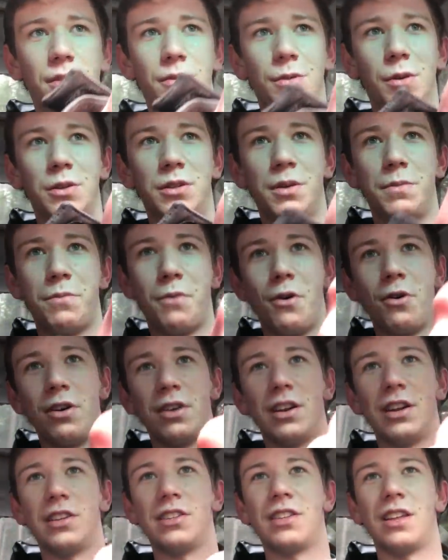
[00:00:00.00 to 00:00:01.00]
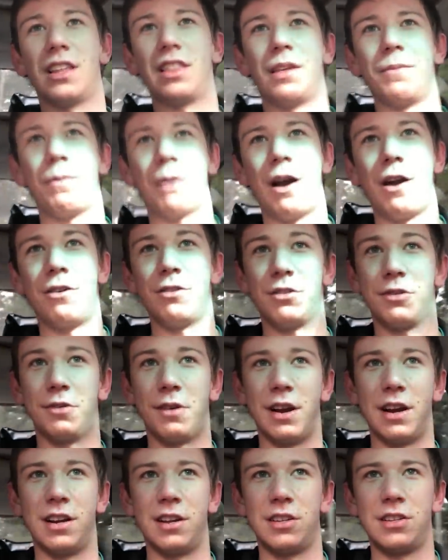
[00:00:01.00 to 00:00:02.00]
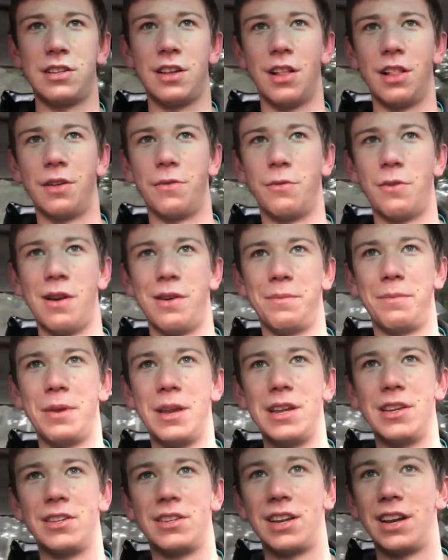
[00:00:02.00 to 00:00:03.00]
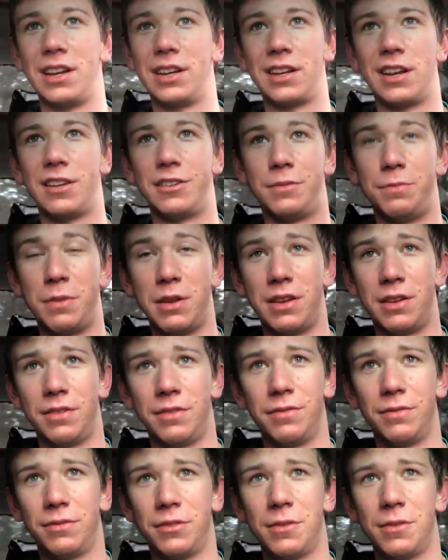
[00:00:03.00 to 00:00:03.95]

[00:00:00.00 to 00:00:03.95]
What's important is that the powertrain is still in one piece and it gets me